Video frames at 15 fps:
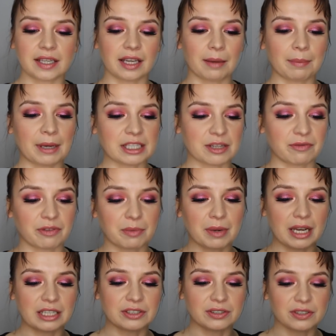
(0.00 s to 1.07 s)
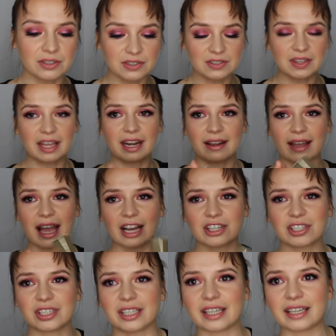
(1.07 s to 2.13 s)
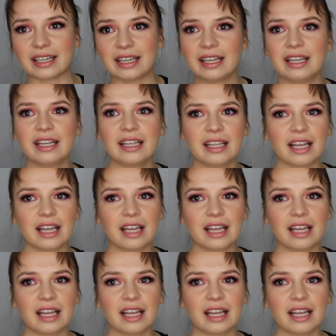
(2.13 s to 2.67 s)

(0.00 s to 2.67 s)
thing I picked up from Nigel's that I actually